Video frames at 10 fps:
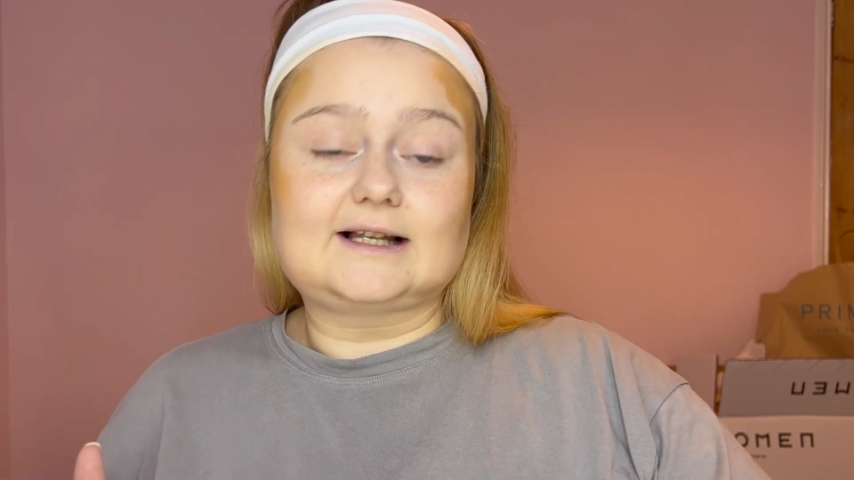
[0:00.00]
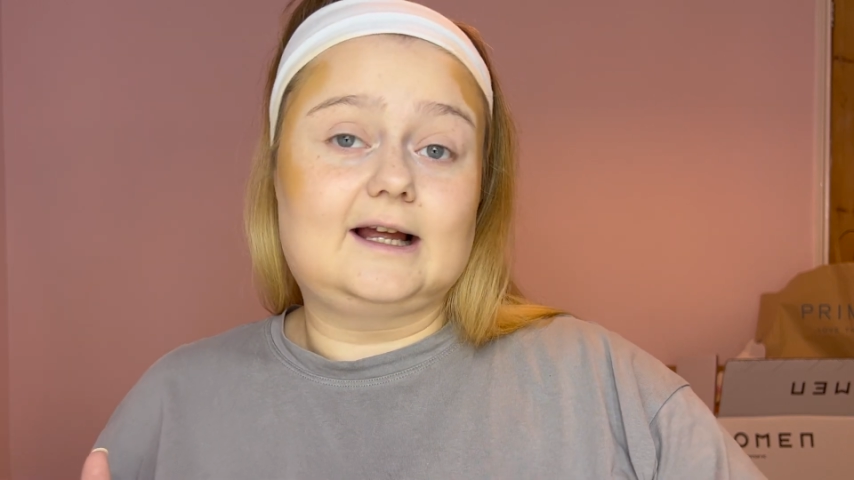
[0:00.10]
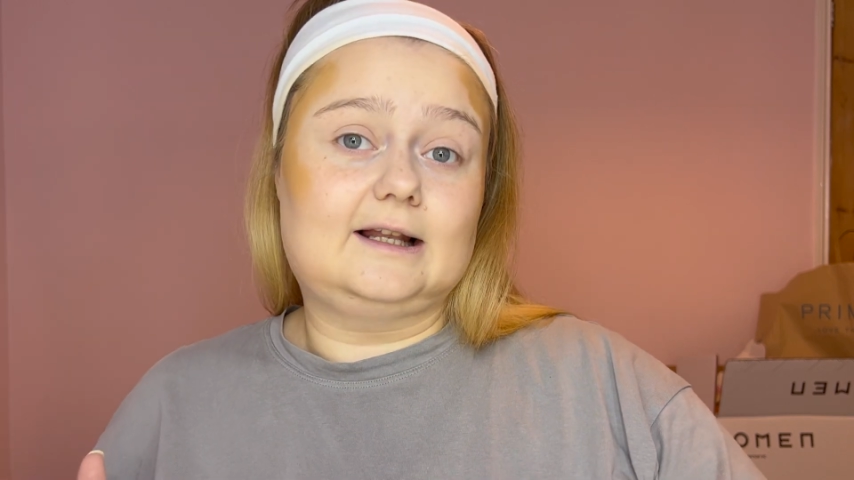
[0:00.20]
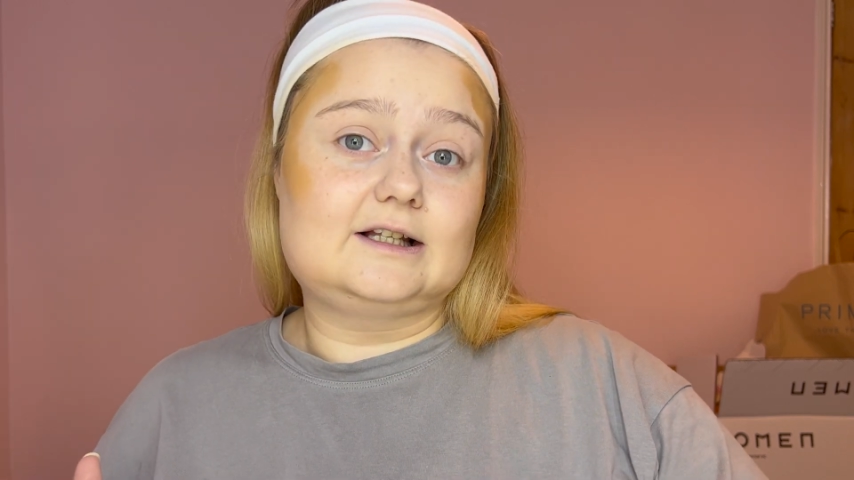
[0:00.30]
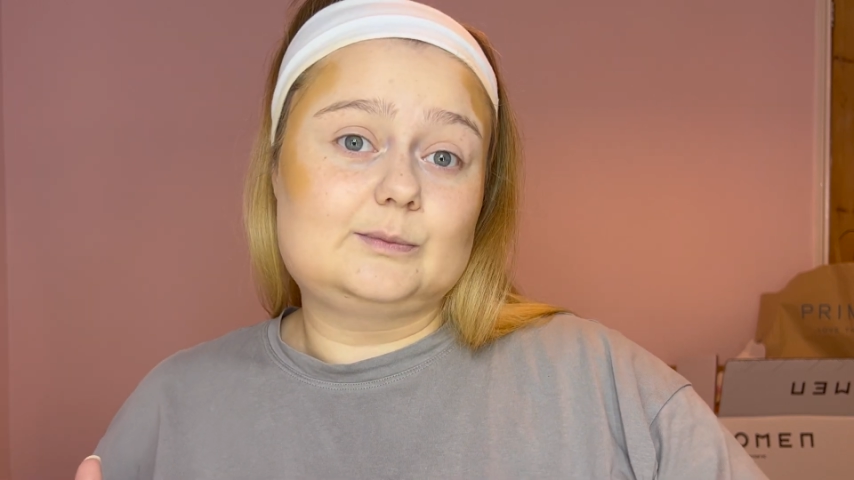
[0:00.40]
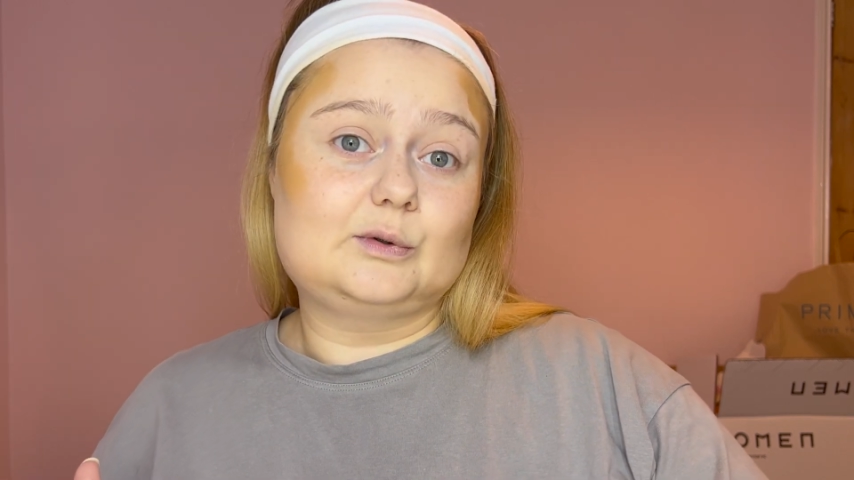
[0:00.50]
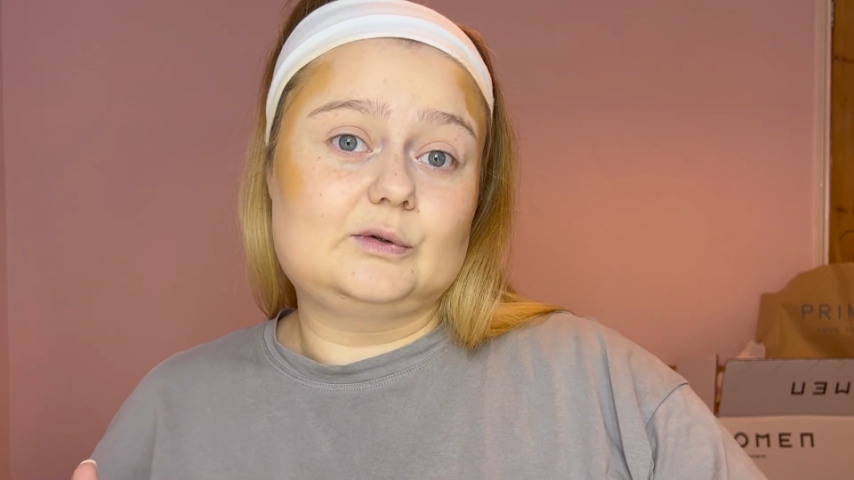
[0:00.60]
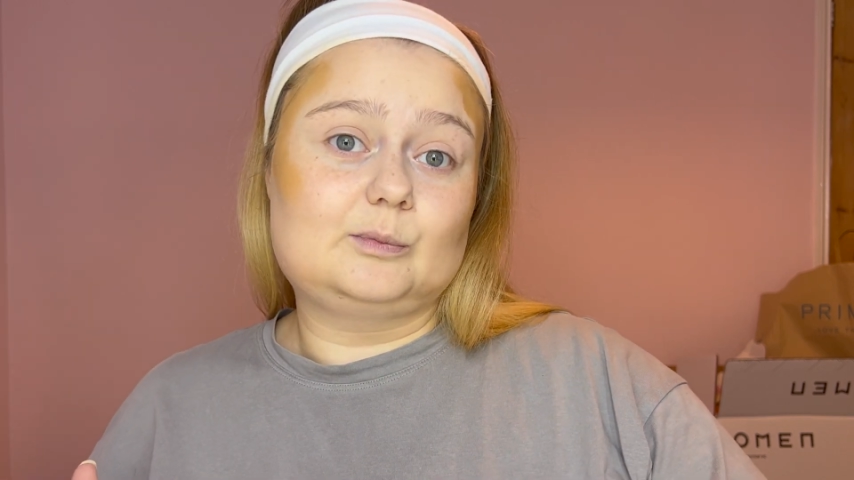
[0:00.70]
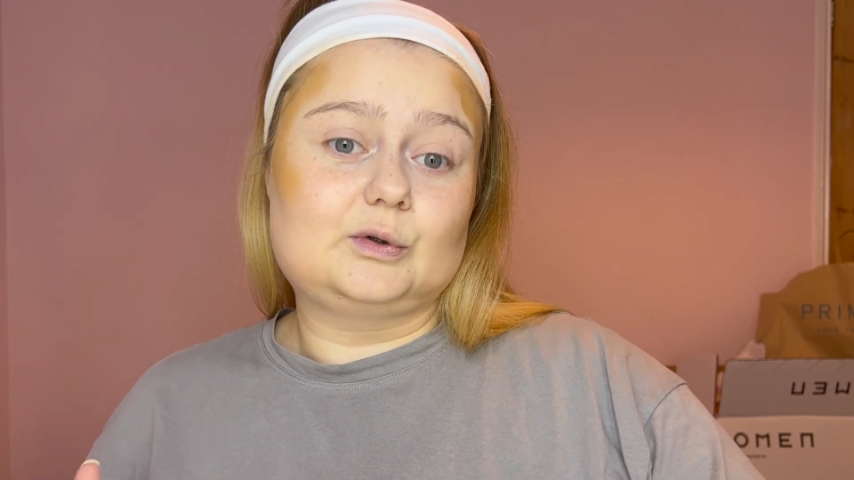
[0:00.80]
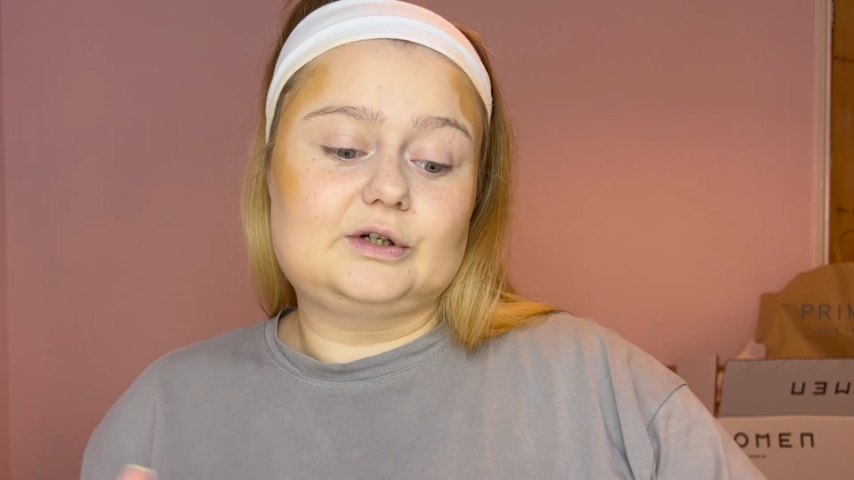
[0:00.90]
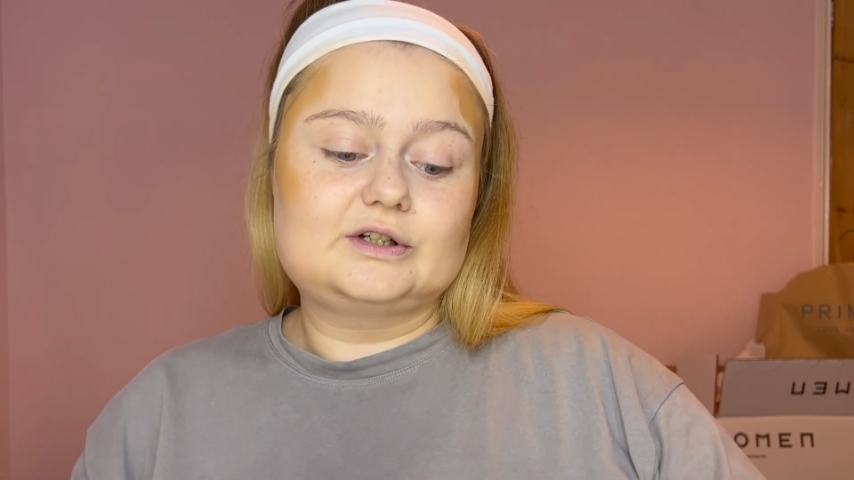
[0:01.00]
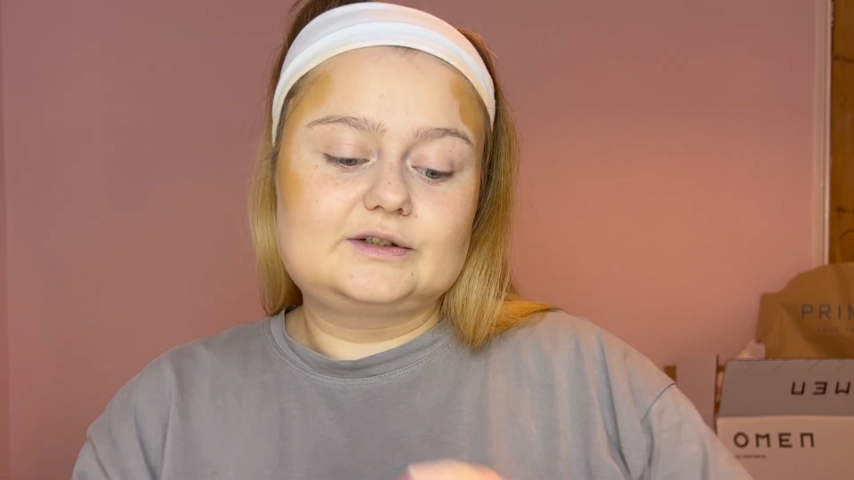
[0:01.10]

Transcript: I like to put the product.